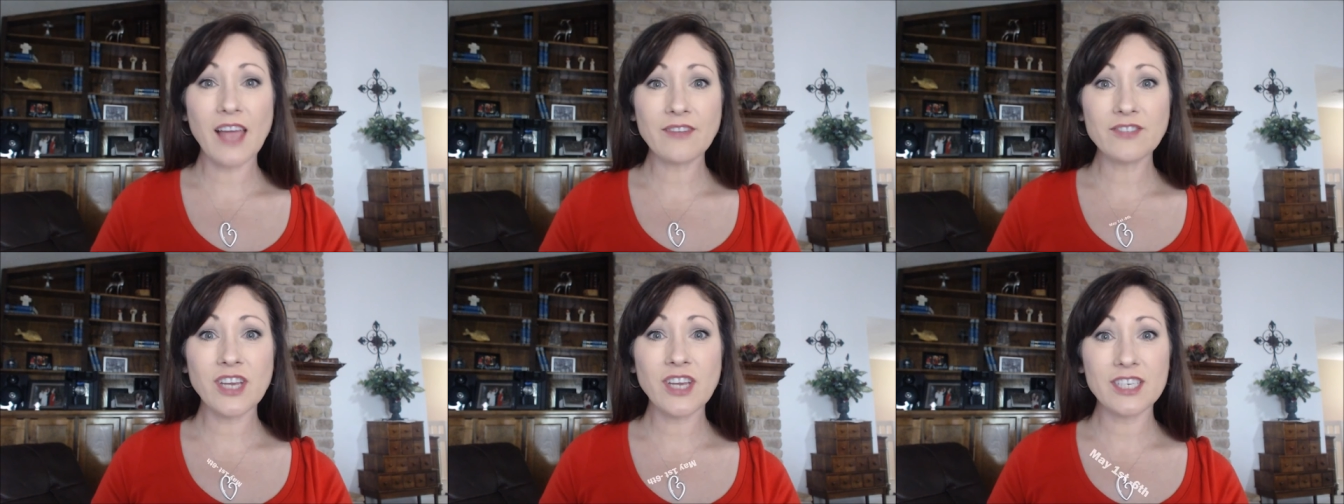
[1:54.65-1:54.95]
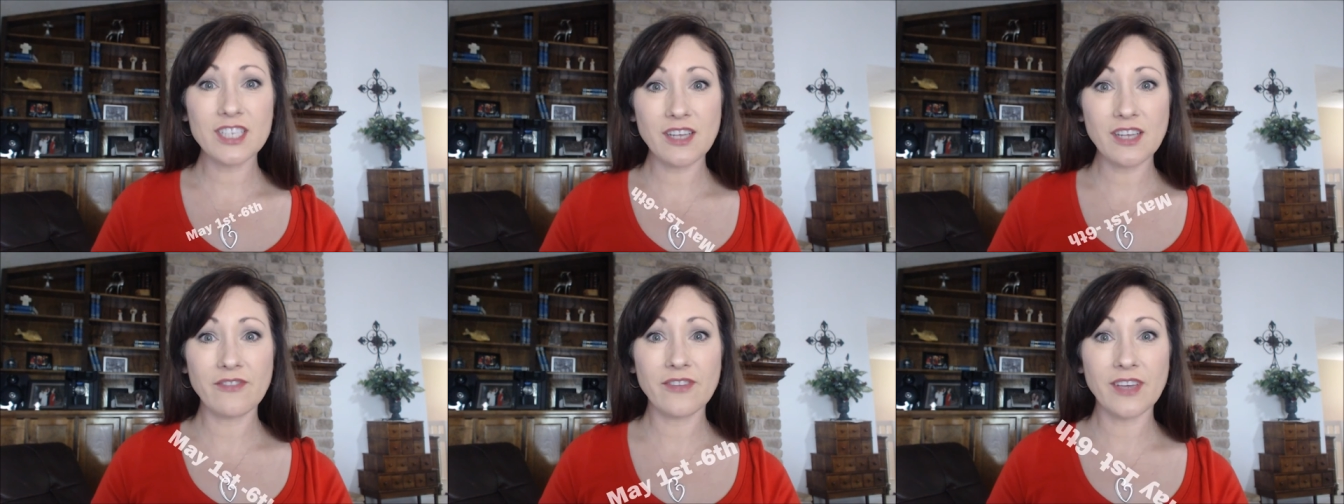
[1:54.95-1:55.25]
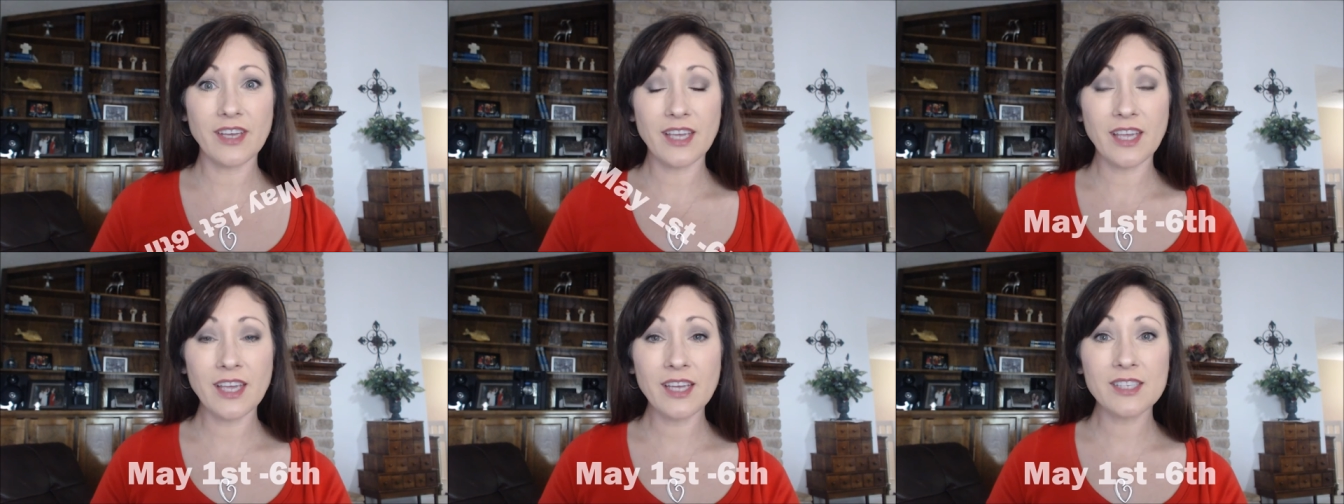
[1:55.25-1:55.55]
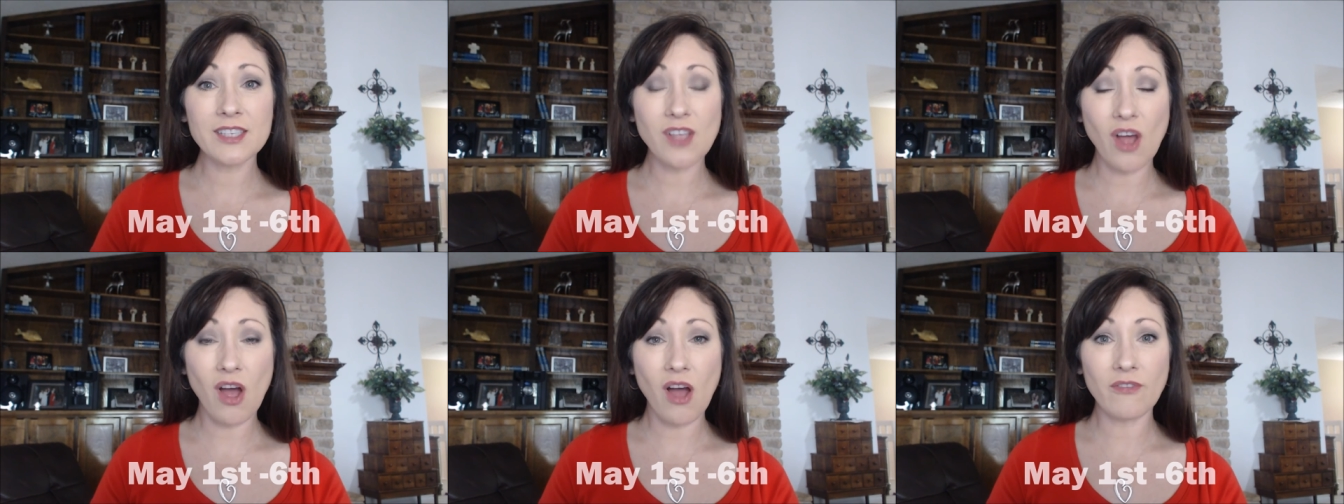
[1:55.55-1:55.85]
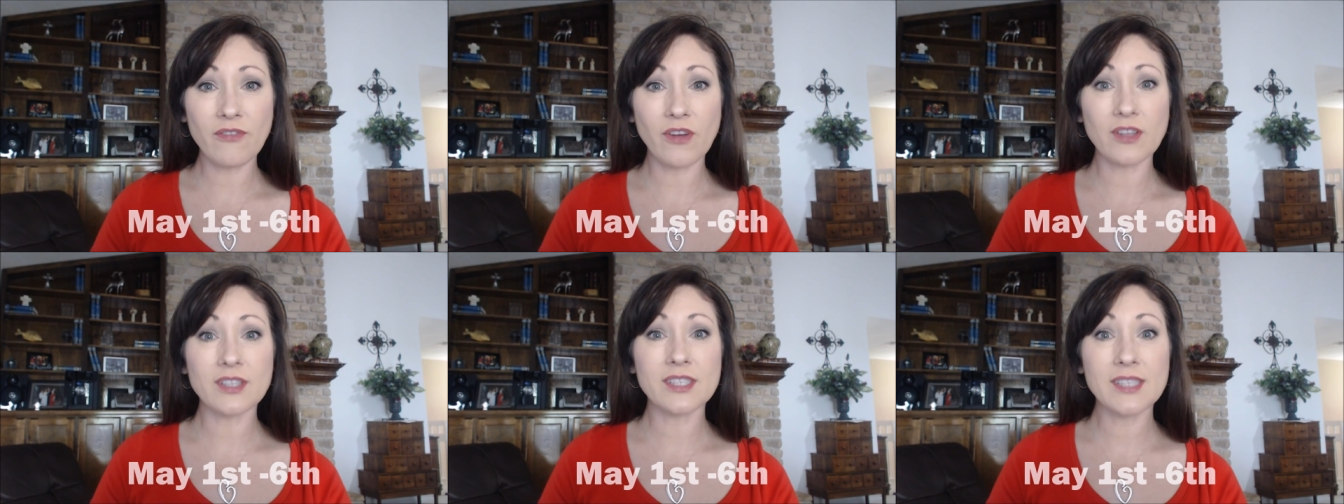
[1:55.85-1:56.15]
changing event kicks off
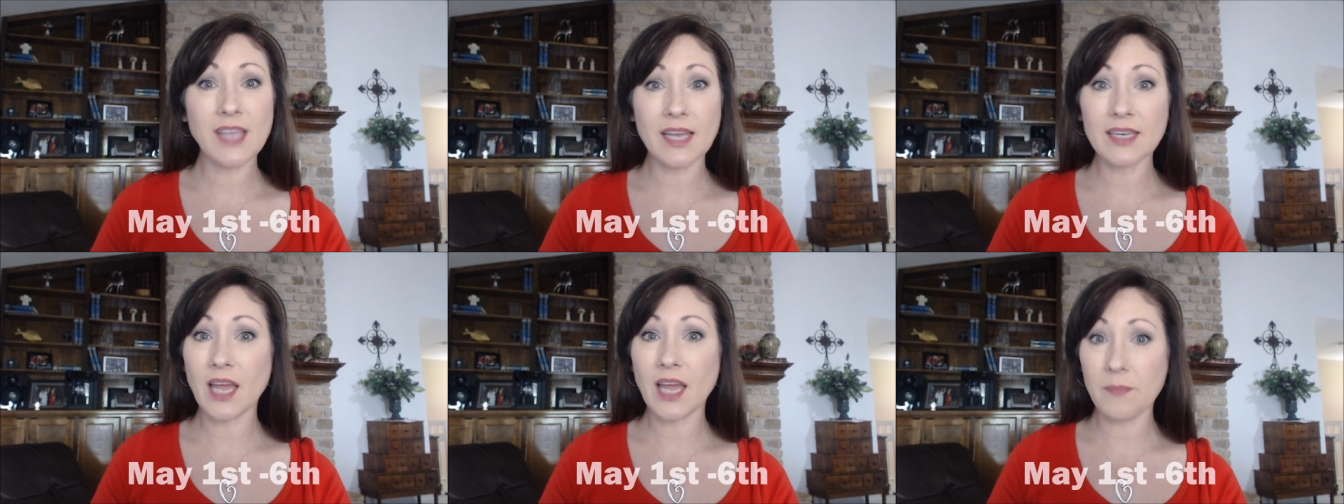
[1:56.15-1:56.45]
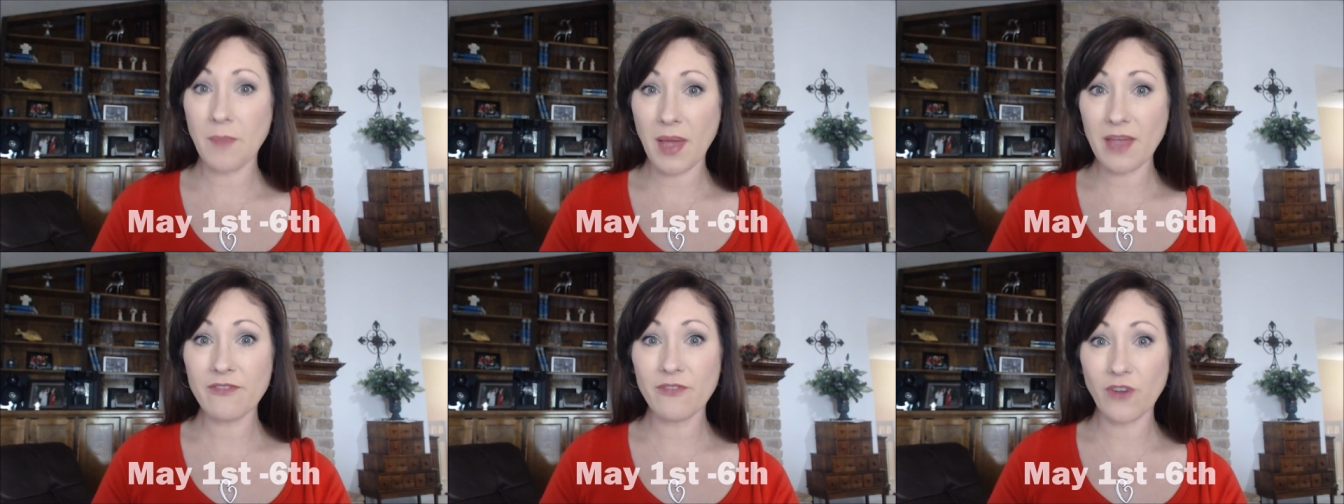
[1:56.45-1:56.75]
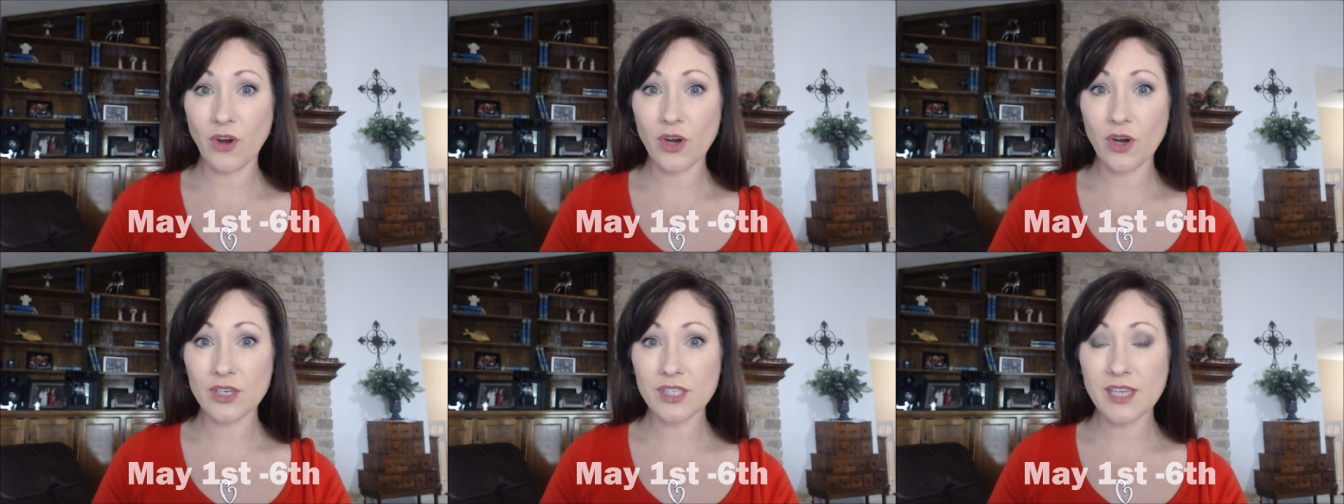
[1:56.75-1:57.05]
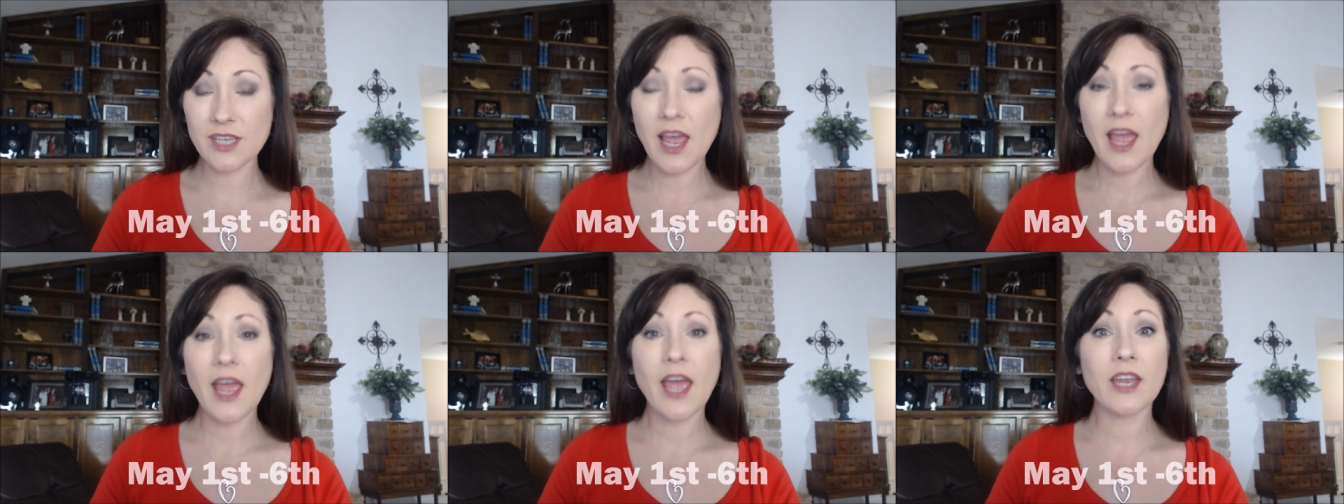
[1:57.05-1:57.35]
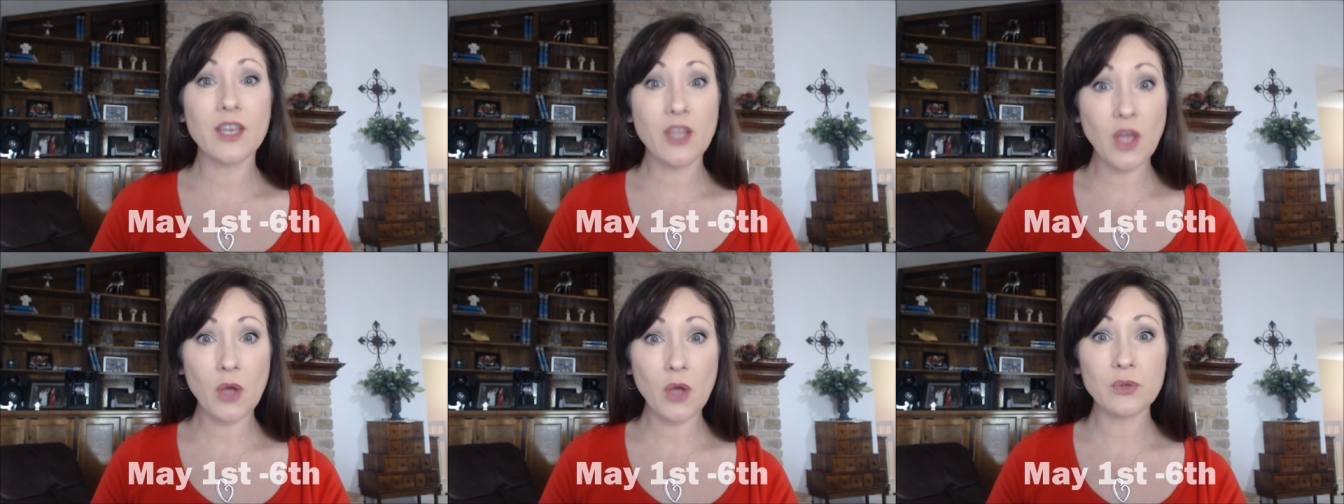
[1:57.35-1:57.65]
on Sunday, May 1st,
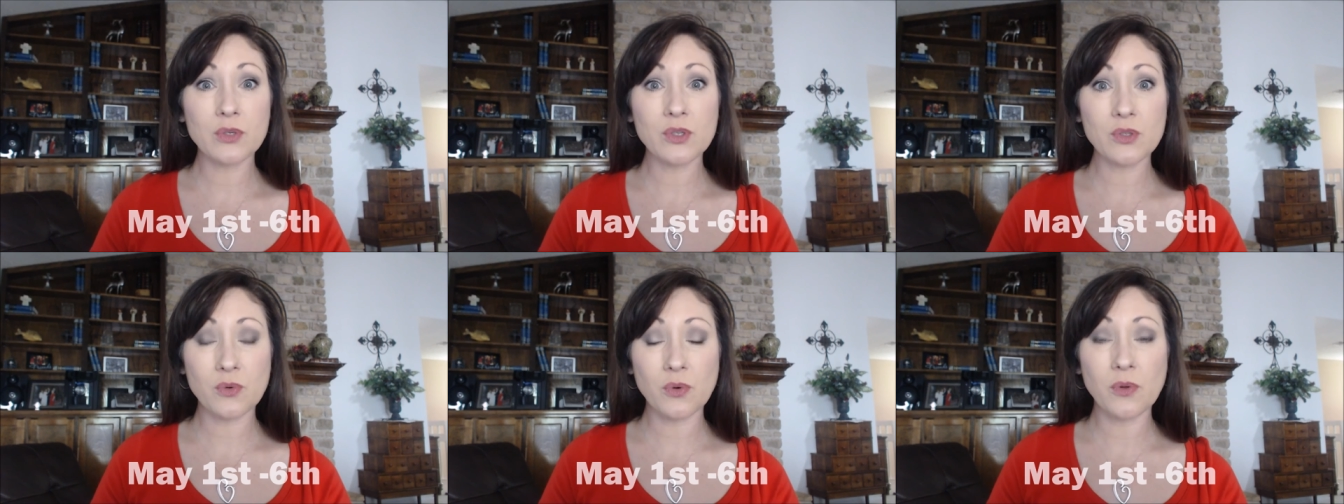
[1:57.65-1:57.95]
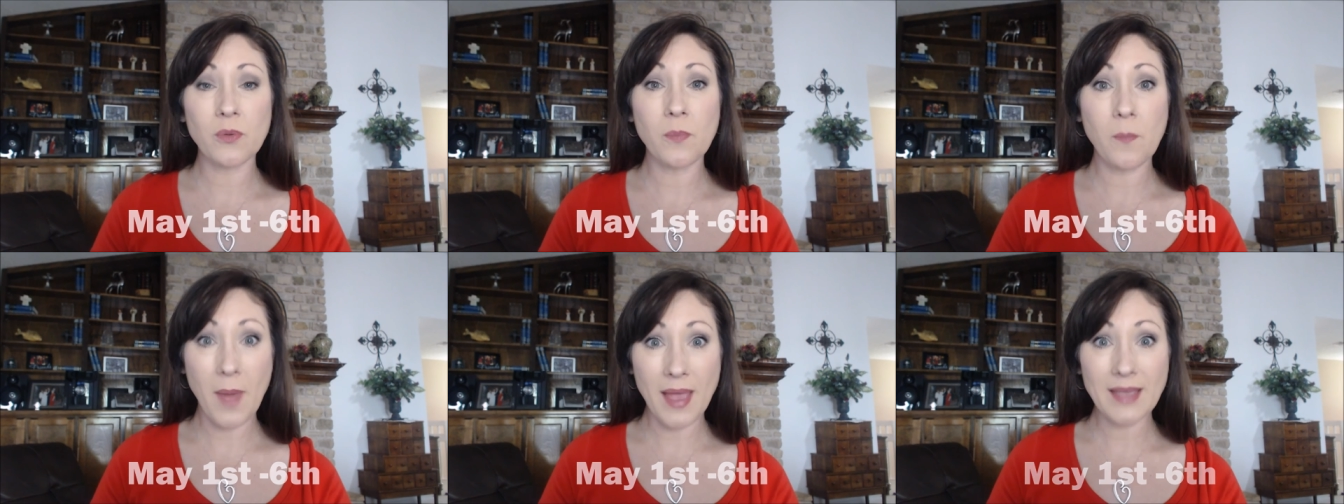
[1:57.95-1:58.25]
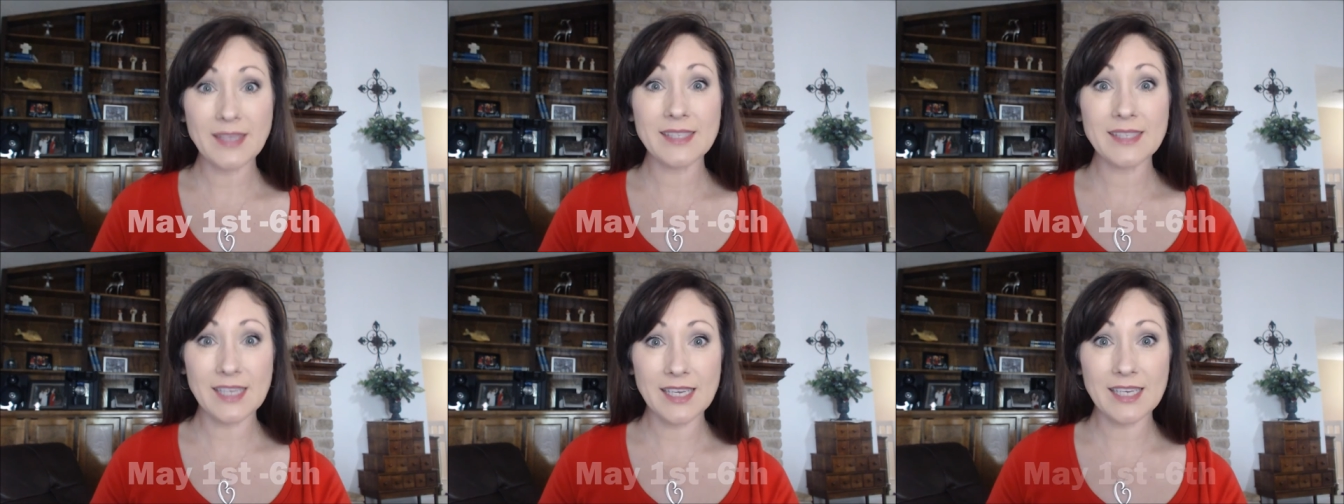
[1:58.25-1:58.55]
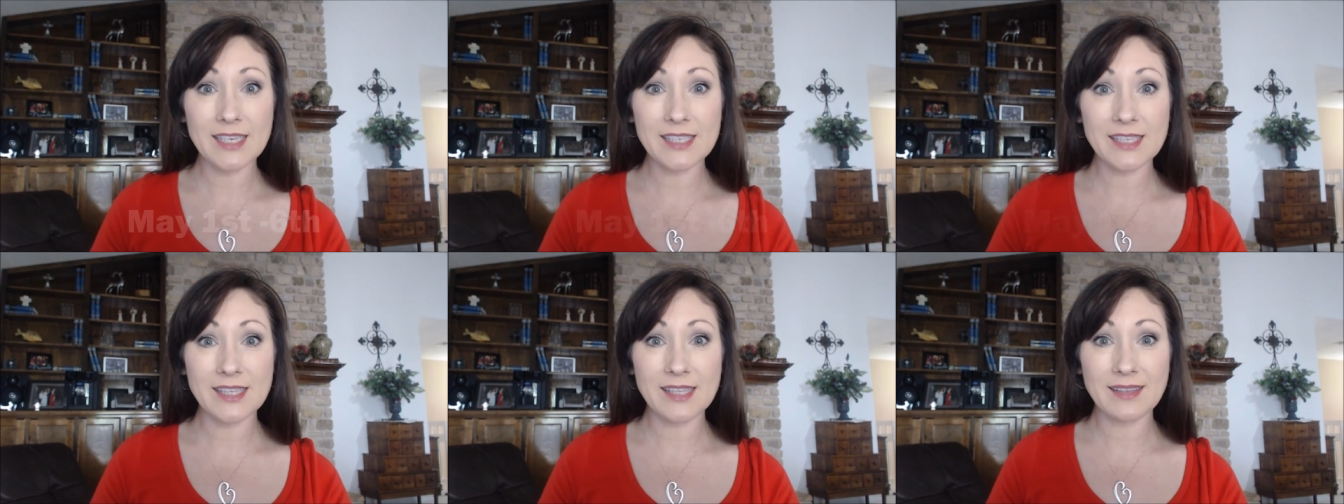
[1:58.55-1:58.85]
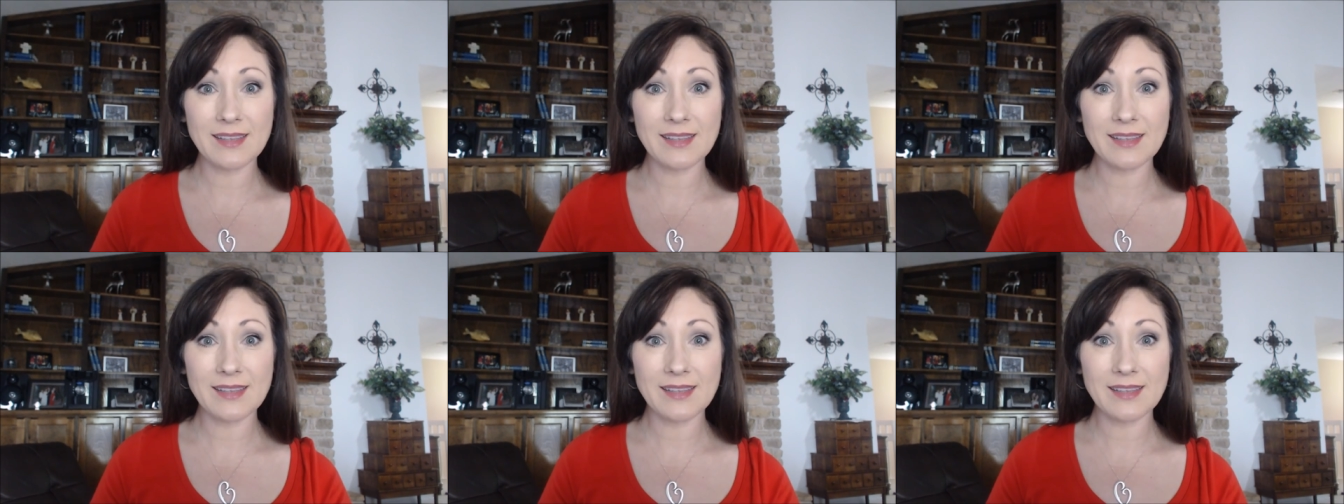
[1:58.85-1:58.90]
and goes through May 6th.